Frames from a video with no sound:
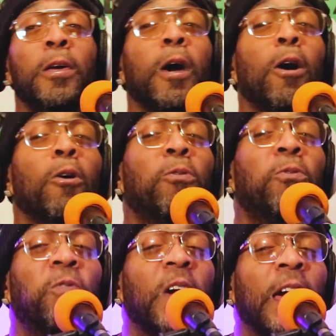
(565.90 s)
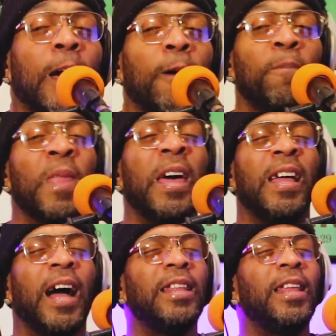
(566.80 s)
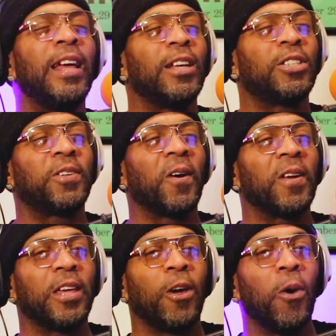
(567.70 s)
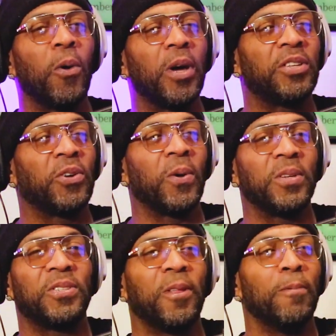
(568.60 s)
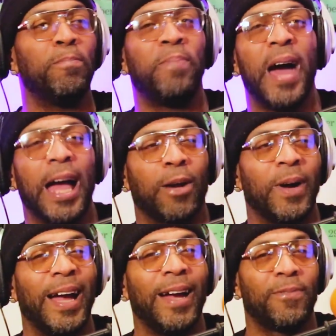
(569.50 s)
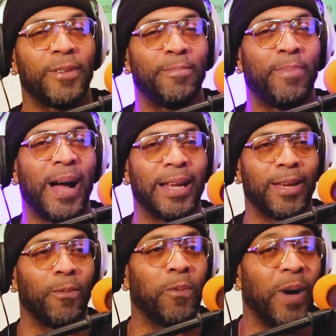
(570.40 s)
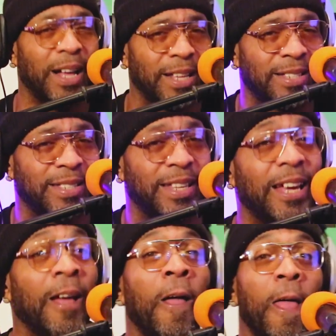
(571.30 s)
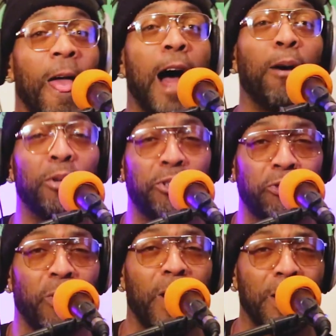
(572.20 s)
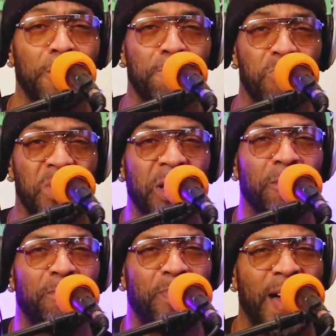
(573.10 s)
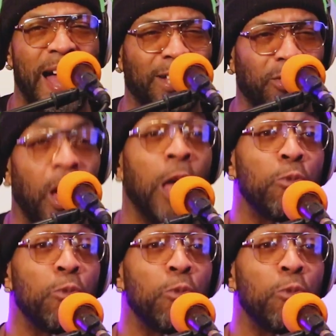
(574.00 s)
Yo, fam. That nigga started going towards the back where everybody was. Steve, I was trying to bring him back to.